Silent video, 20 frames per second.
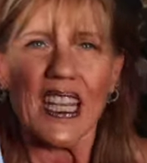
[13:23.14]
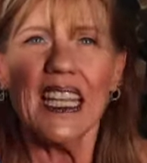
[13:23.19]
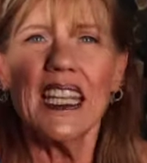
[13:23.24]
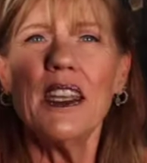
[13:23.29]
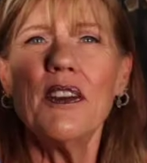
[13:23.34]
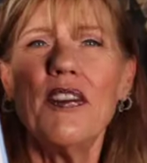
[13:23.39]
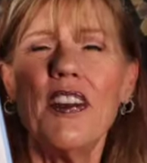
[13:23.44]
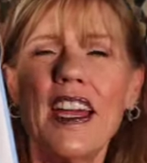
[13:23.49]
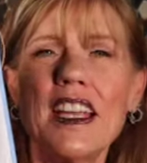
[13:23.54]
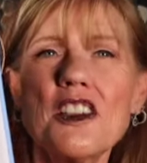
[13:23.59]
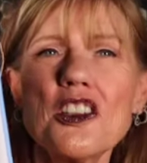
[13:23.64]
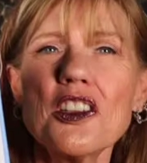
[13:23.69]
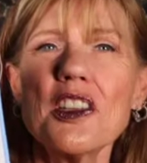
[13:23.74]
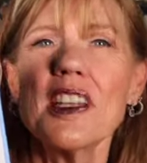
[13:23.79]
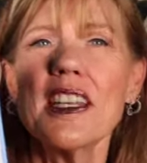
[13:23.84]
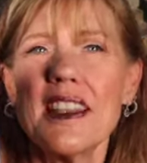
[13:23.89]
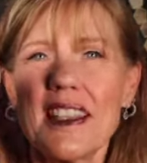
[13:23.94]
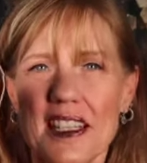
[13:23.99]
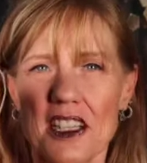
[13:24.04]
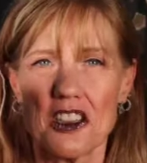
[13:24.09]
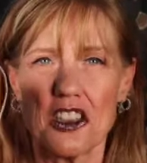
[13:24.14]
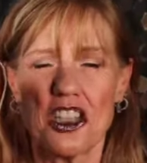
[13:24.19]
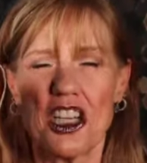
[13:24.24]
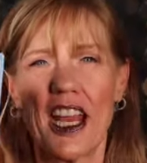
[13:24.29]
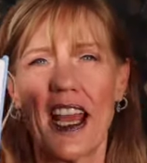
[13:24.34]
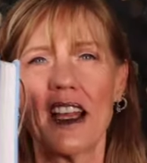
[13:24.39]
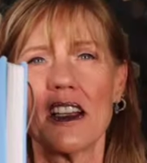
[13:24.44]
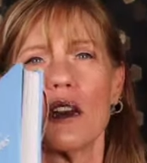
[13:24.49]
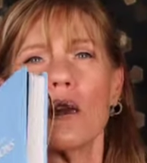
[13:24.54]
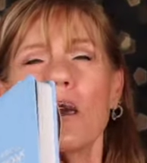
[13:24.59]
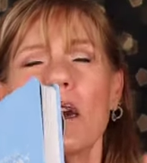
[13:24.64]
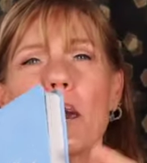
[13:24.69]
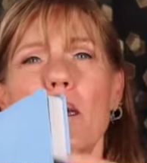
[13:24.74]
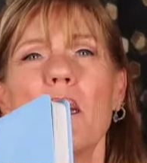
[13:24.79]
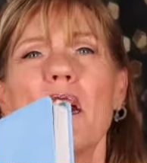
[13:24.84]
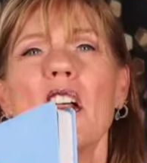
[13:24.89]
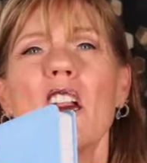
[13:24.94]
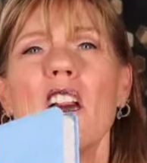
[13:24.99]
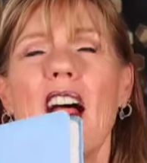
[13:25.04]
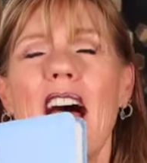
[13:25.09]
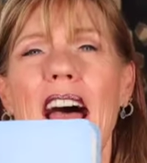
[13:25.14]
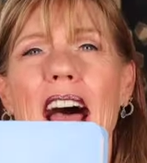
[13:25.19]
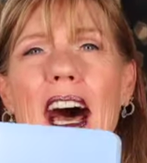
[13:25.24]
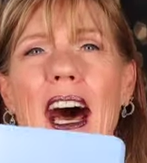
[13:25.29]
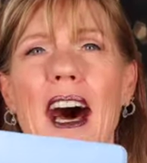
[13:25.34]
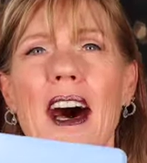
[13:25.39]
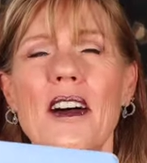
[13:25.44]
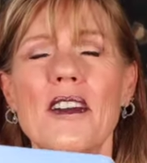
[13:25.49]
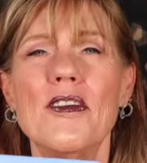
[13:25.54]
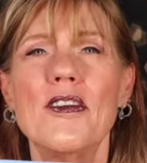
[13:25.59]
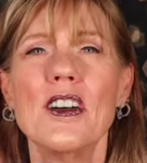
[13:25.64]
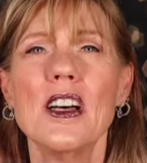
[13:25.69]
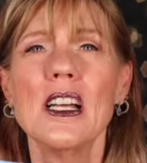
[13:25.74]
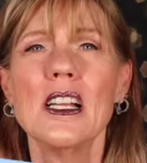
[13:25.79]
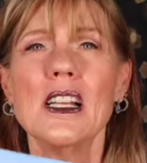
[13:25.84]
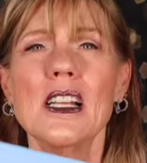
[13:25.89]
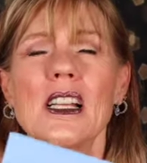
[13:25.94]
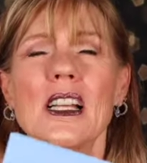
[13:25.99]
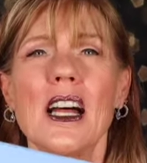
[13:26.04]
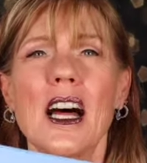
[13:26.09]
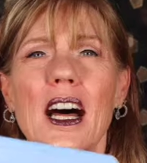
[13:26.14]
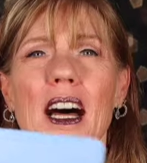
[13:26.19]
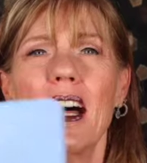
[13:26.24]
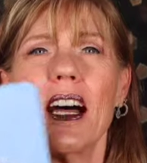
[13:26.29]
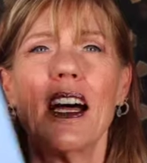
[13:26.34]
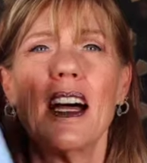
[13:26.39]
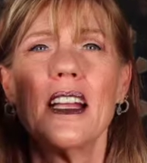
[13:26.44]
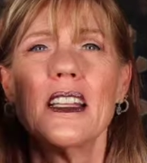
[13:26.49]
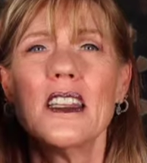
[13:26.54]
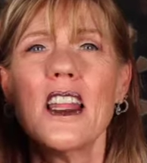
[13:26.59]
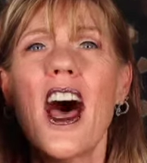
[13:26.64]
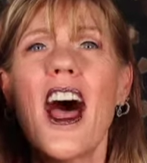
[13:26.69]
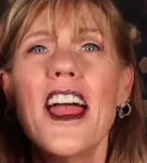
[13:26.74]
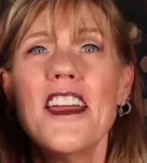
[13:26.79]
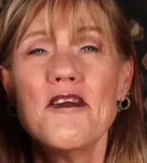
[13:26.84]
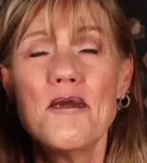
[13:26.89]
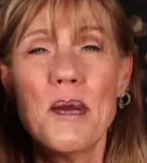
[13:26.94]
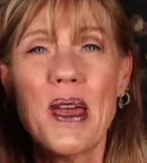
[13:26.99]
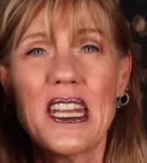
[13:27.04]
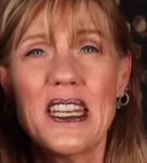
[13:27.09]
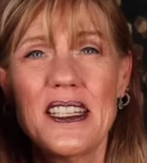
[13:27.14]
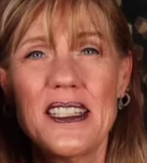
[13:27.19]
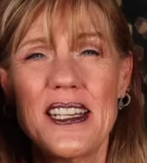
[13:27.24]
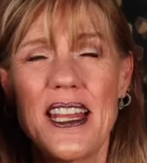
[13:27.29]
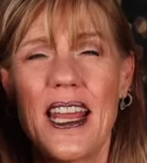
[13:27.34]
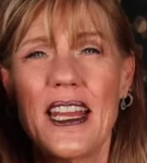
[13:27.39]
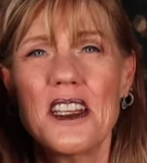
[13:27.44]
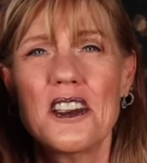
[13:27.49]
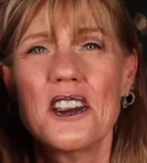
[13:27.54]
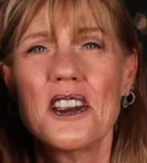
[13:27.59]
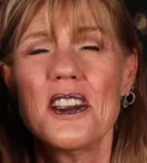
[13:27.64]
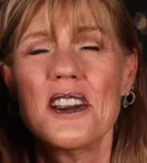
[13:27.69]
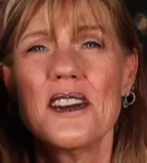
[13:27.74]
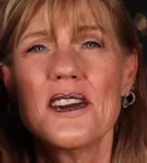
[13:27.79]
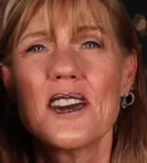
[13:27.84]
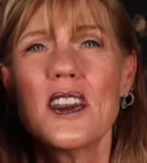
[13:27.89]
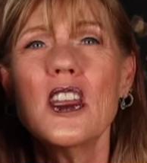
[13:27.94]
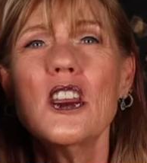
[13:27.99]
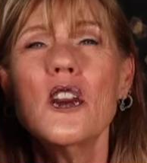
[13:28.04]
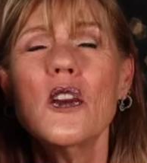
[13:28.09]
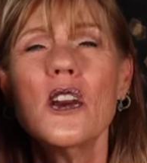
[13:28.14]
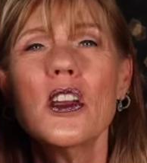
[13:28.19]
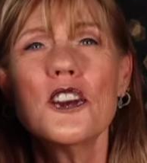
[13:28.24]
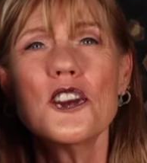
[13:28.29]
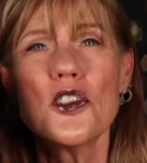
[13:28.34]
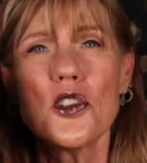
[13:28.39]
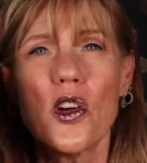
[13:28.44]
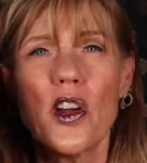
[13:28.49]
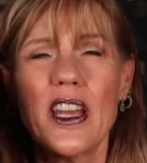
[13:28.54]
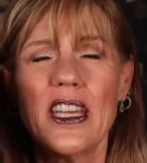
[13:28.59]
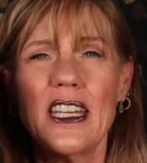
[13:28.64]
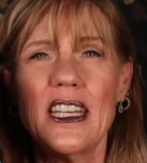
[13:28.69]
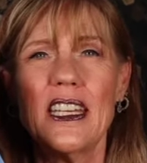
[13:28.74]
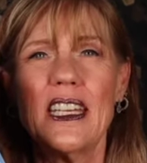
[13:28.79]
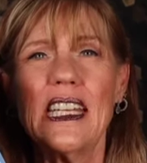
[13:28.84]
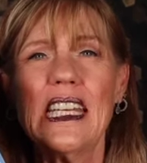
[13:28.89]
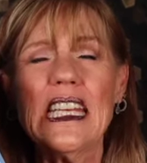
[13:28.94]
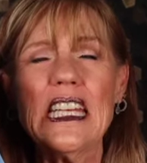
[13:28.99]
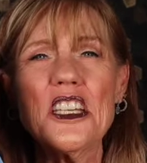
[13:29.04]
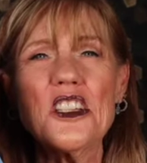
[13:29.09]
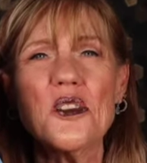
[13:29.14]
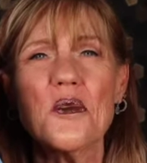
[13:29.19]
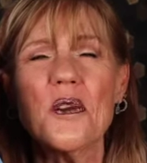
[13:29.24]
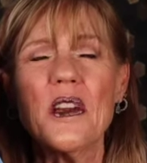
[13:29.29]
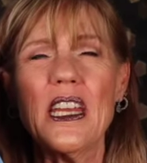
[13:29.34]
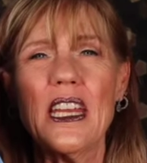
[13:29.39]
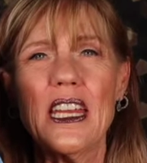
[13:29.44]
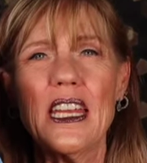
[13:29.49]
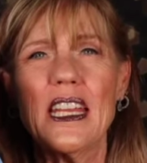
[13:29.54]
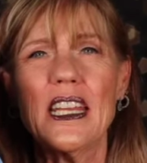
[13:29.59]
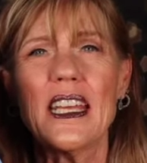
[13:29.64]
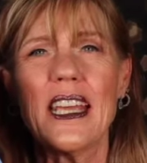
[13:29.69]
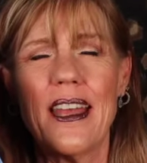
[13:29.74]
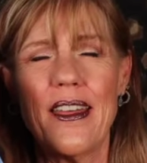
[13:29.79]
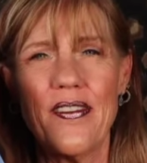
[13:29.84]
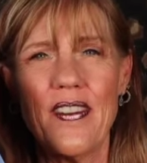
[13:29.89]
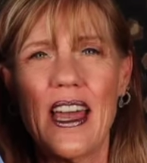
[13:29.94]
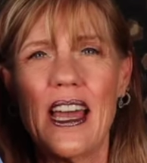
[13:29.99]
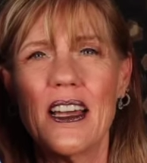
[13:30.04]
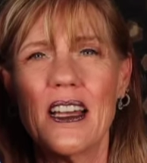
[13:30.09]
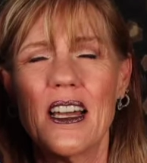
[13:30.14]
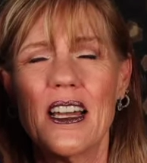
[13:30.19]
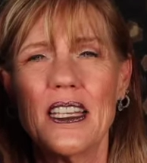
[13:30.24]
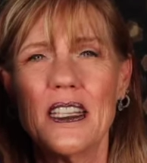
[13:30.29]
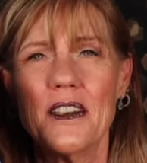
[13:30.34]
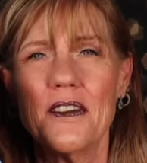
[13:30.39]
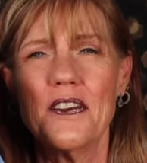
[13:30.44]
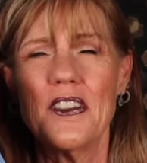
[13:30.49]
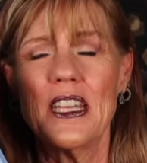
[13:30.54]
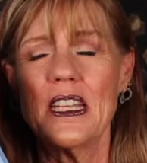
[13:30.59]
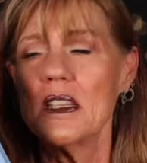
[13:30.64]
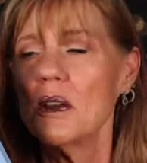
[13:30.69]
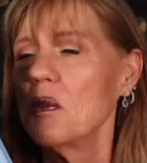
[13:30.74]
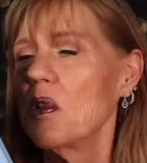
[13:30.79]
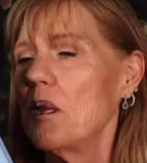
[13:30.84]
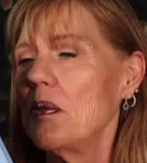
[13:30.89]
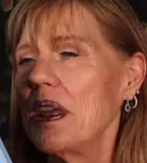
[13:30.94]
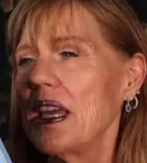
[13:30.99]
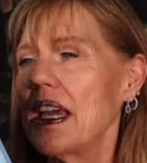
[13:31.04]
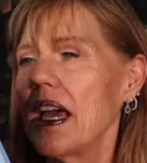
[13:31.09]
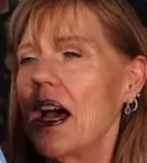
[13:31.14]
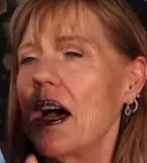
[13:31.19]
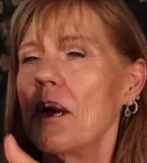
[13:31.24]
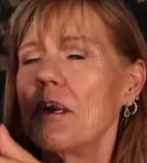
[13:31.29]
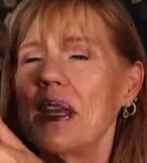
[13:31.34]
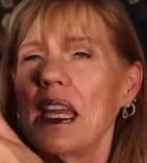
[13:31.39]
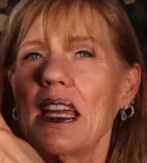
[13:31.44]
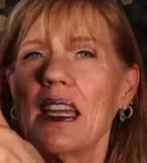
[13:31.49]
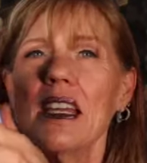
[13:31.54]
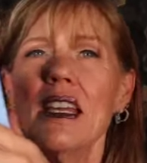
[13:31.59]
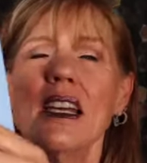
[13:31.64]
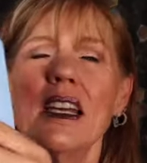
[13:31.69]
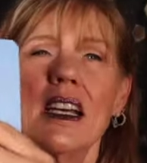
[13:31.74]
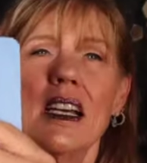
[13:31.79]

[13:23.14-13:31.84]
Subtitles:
eventually this channel, we will have live meditations that you can join in each week and that kind of thing that will be coming